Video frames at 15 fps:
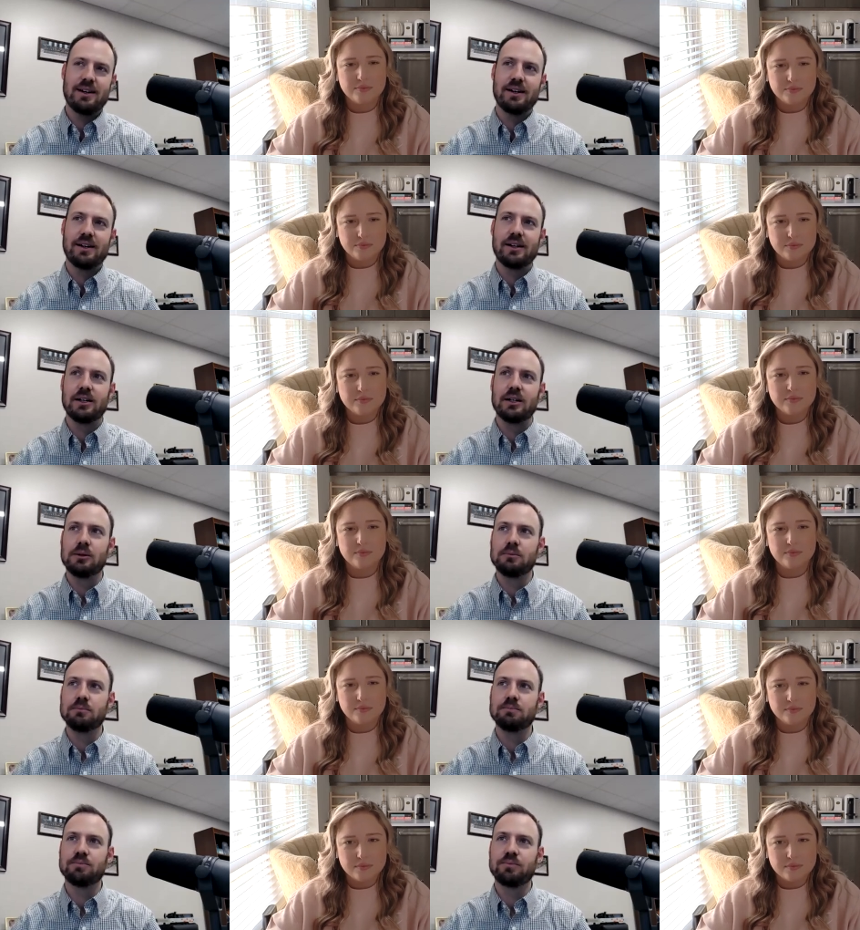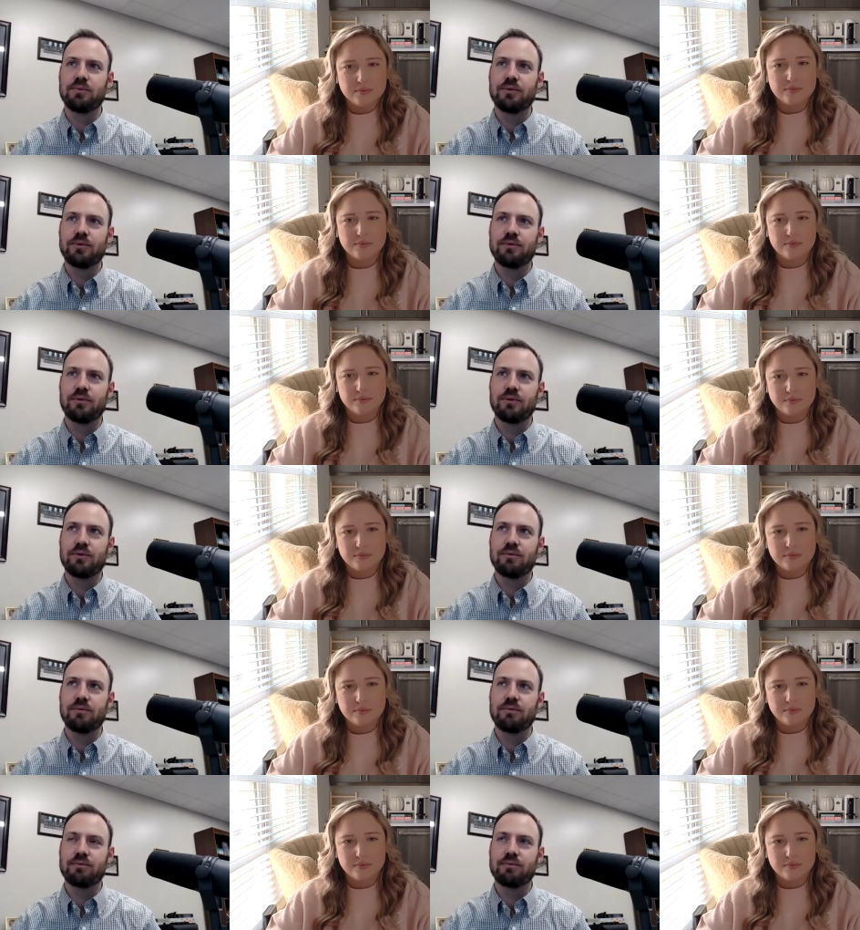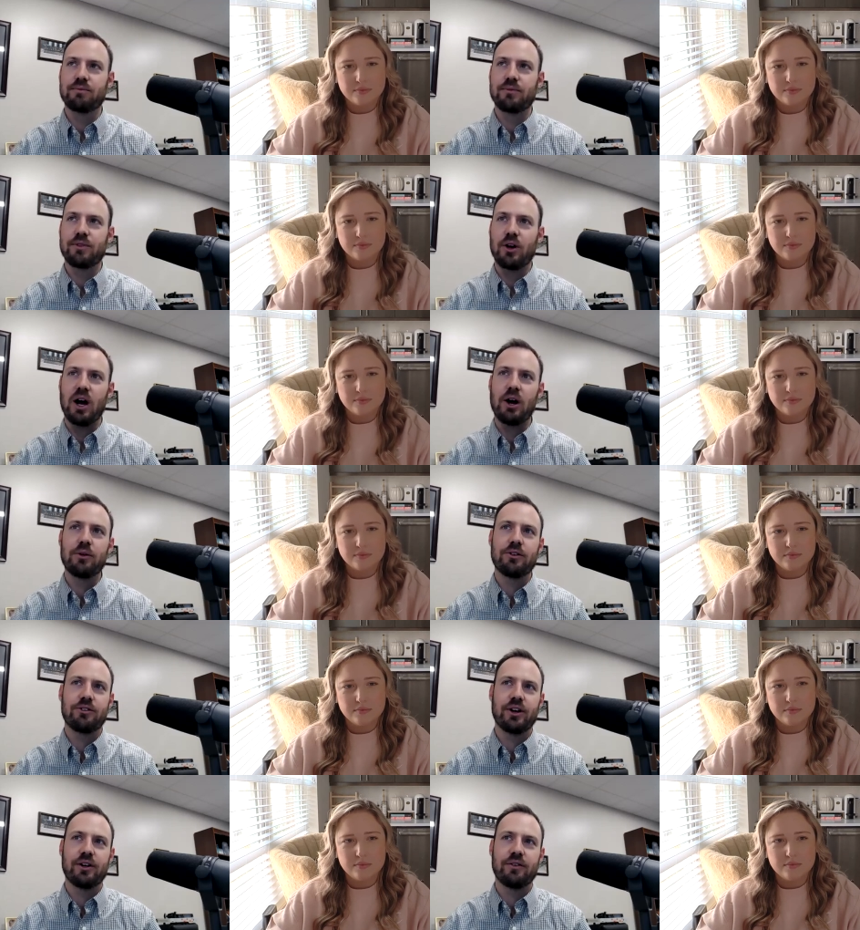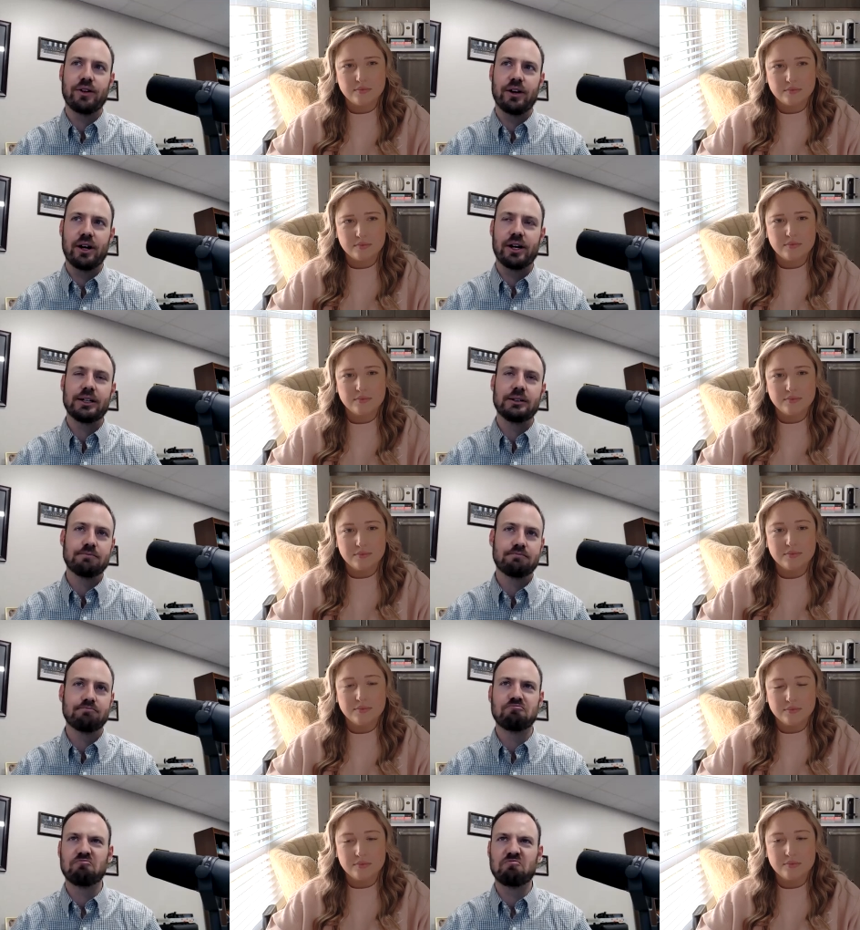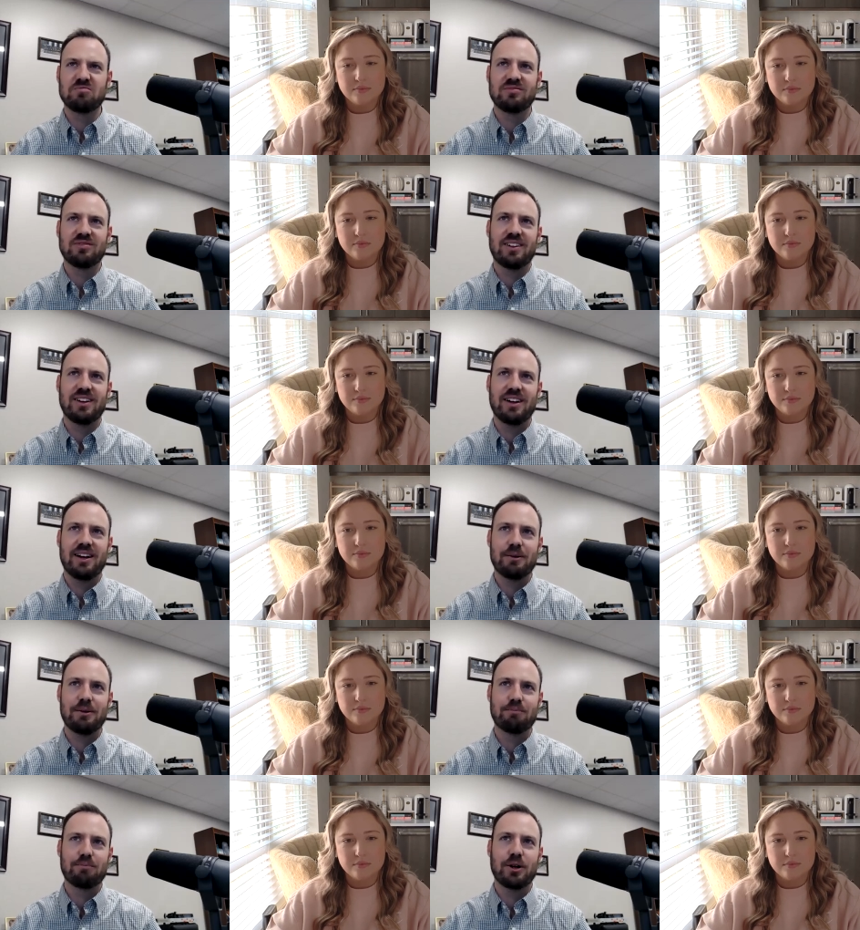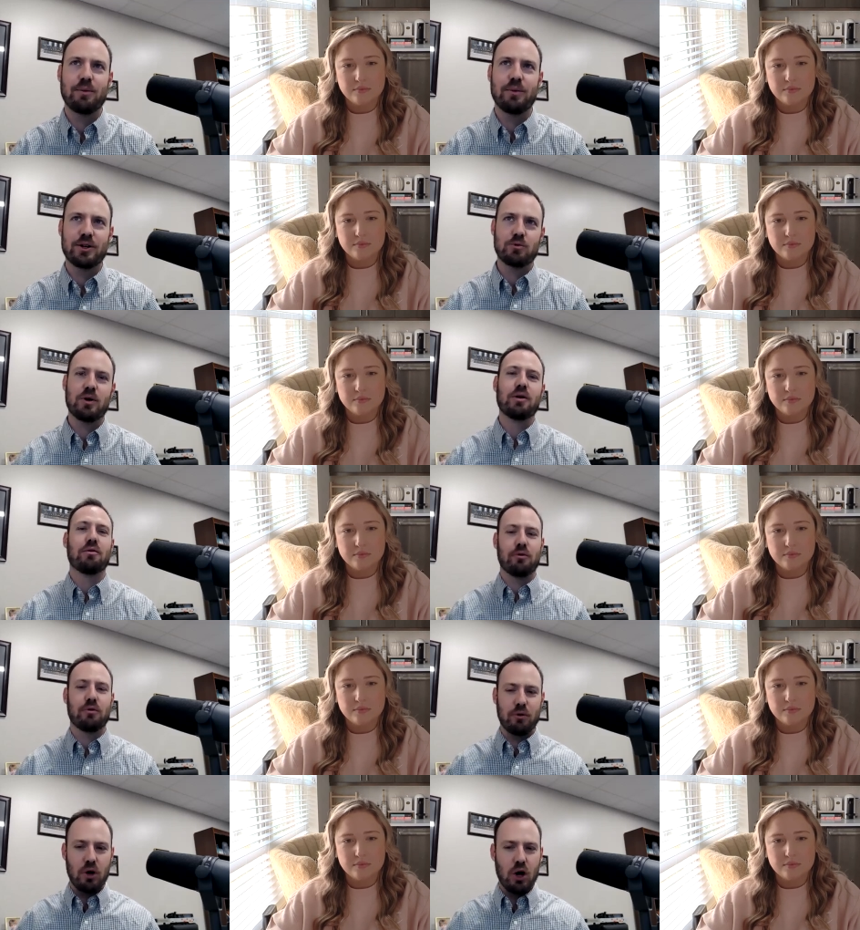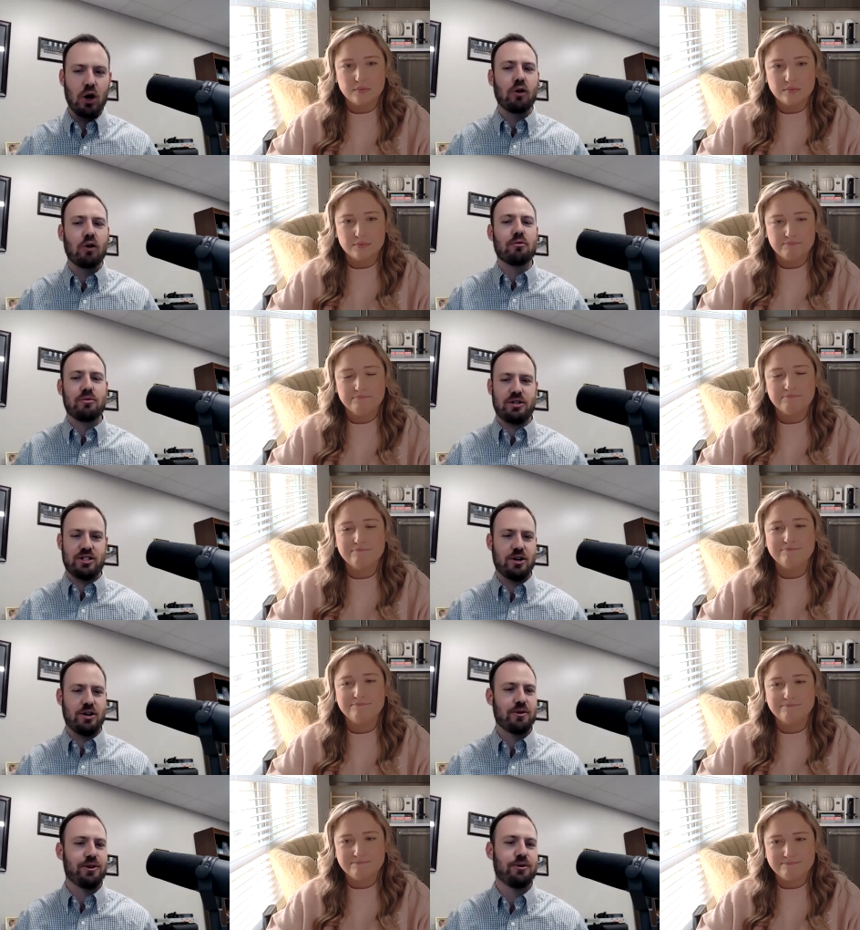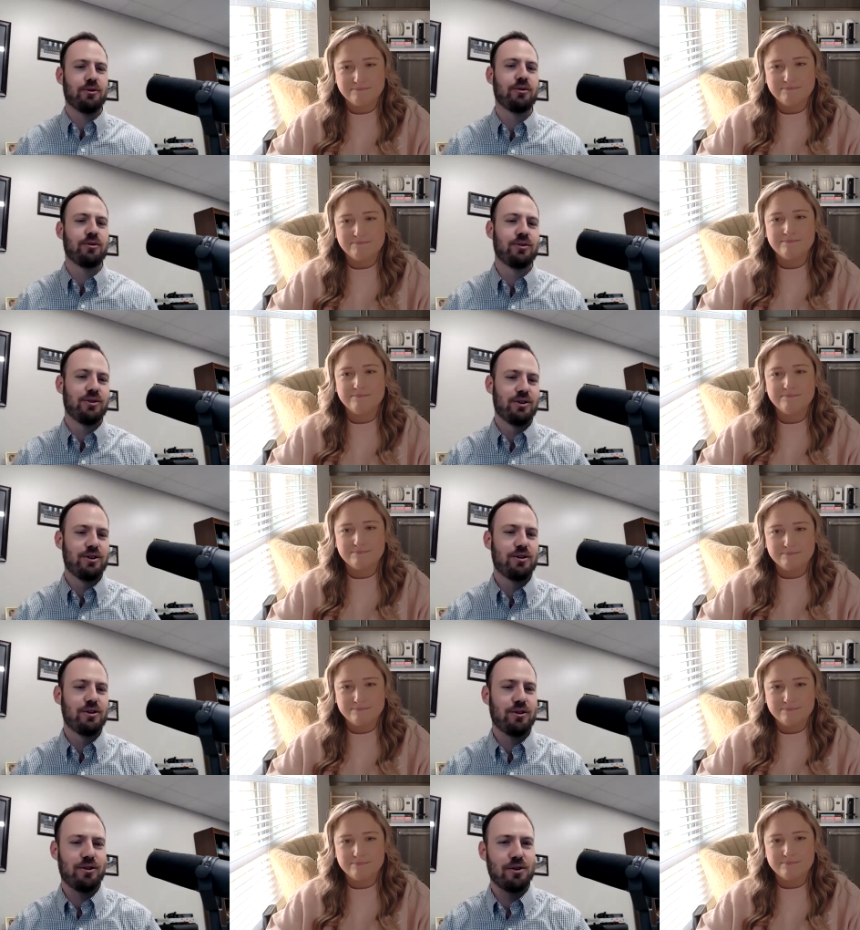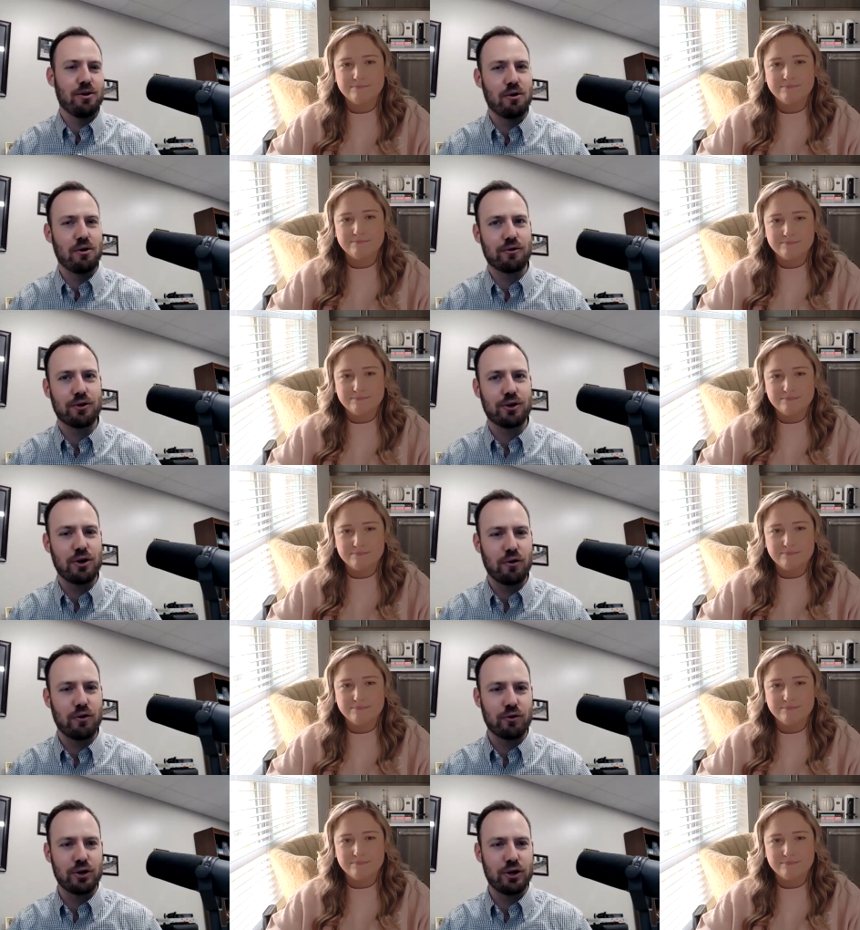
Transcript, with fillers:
Speaker 1: So I would say that I pretty much went through all the material over and over